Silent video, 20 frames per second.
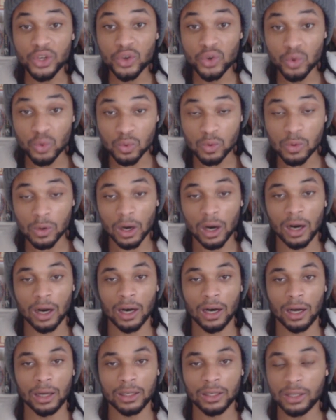You
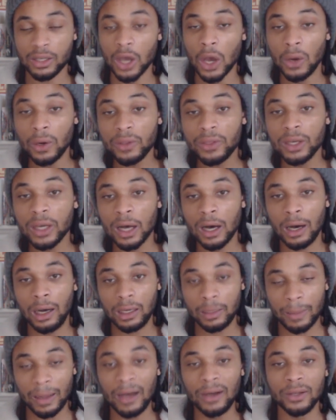are hard. The only thing
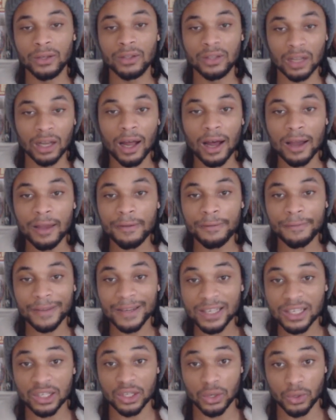hard about the
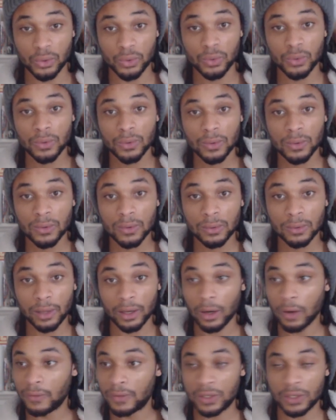life is you.
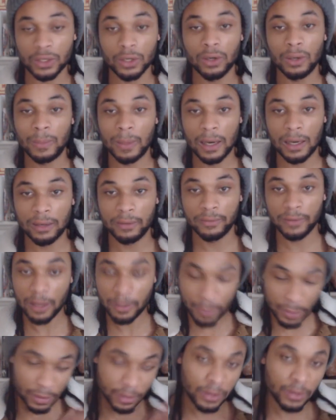Like, obviously you're a part
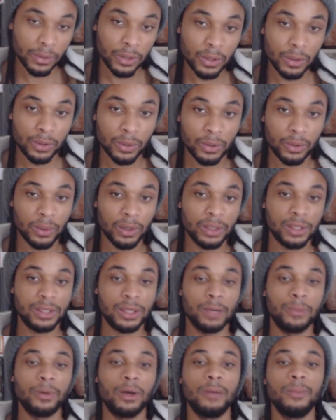of life, but you
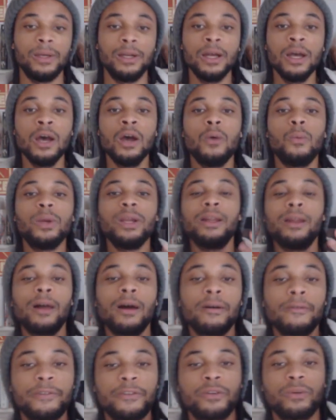understand what I mean. We
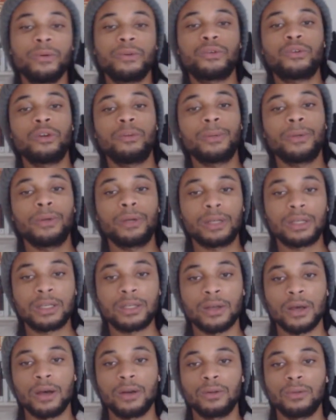love to attribute
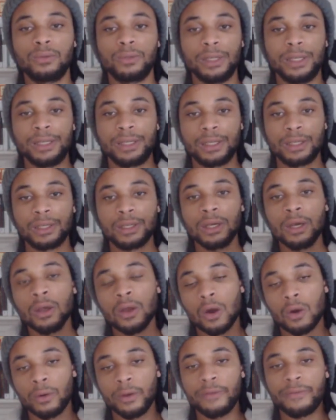external reasons
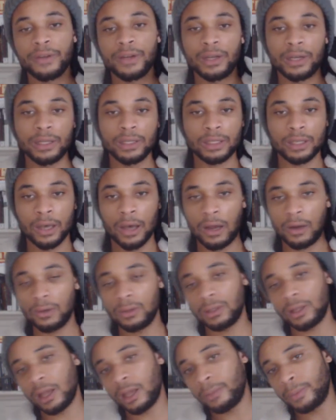or even
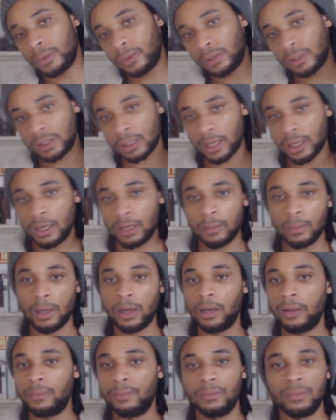internal labels
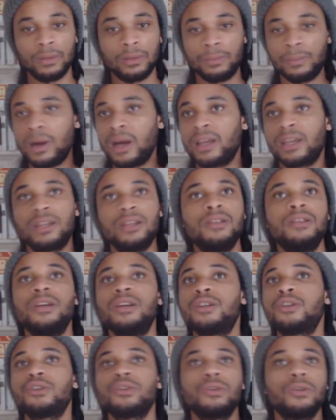like my
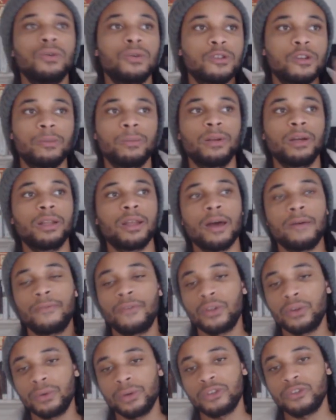condition or something like
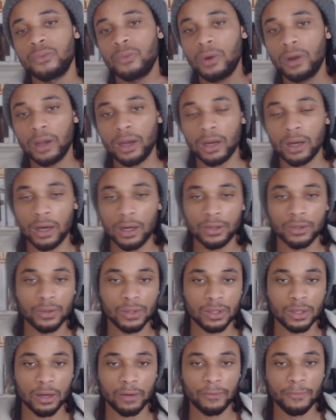that for the reason why I
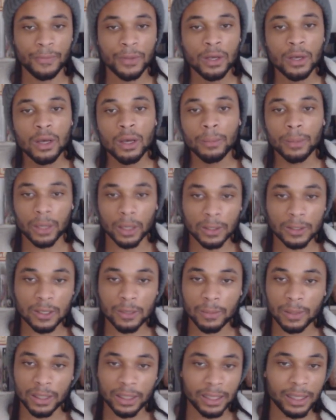can't do stuff. But
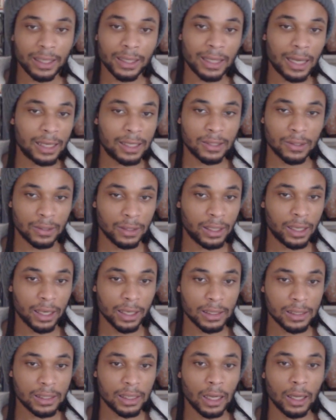ultimately, that's not the
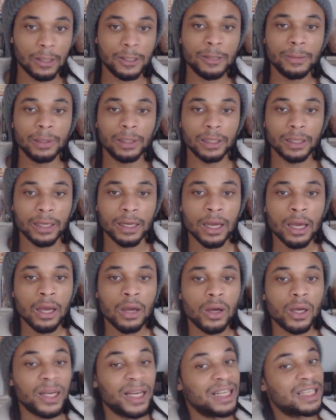case.
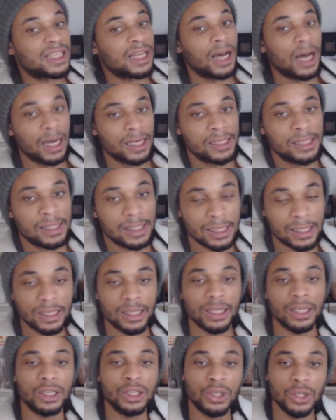Ultimately, it's us.
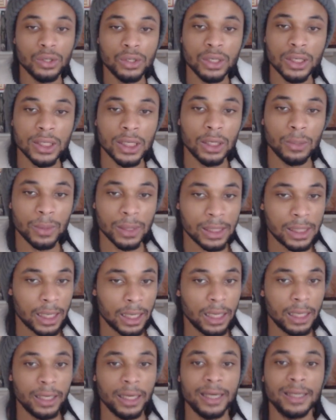It's the excuses that we
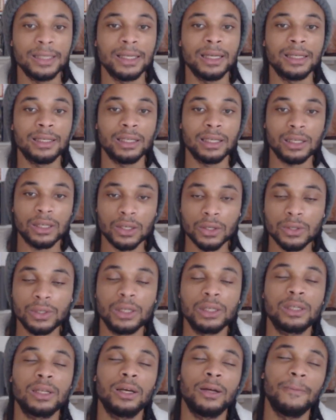say. It's the
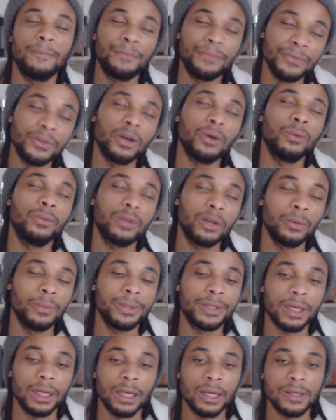excuses that
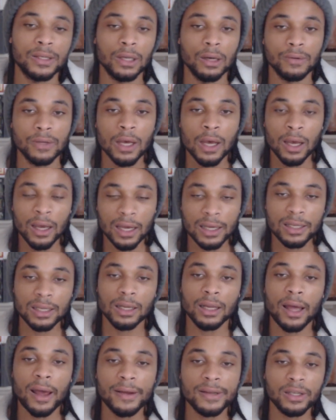we tell ourselves.
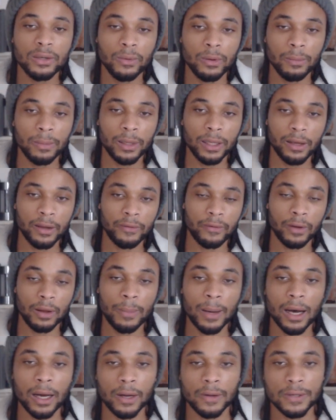It's the lies that we
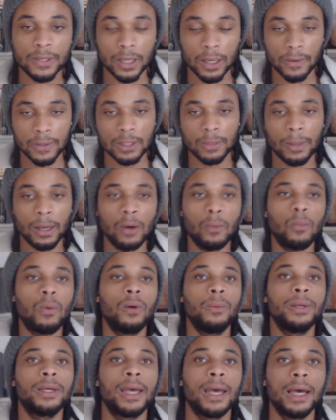believe about ourselves,
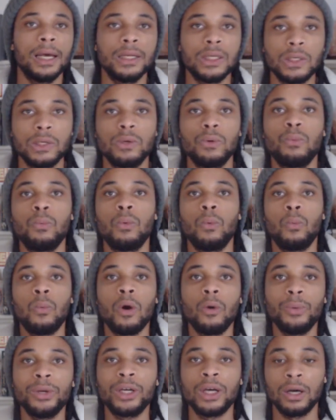about what we can do,
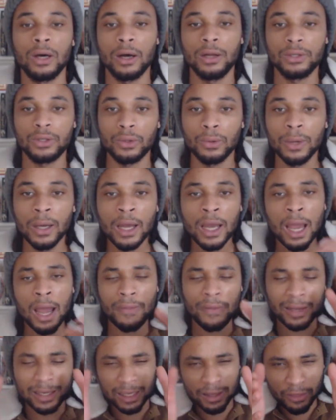what we can't do,
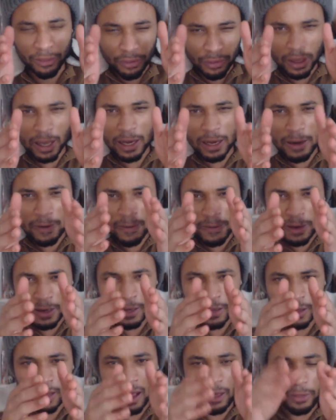and that
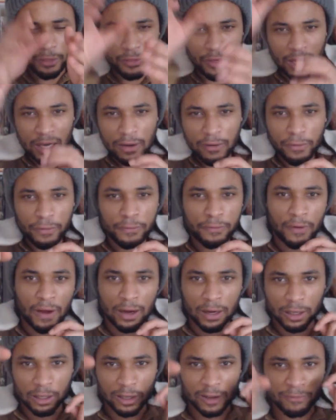thin
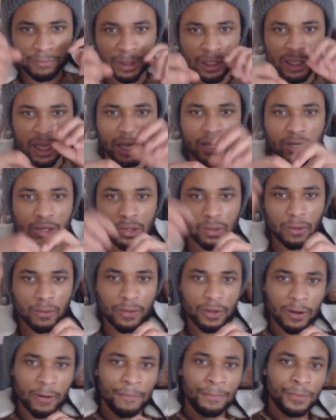funnel of
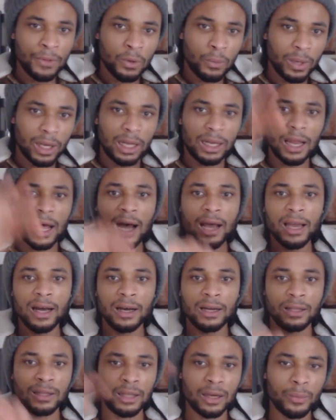potential that we
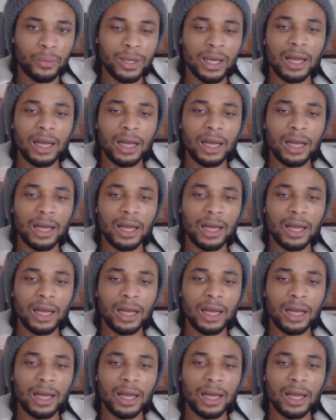allow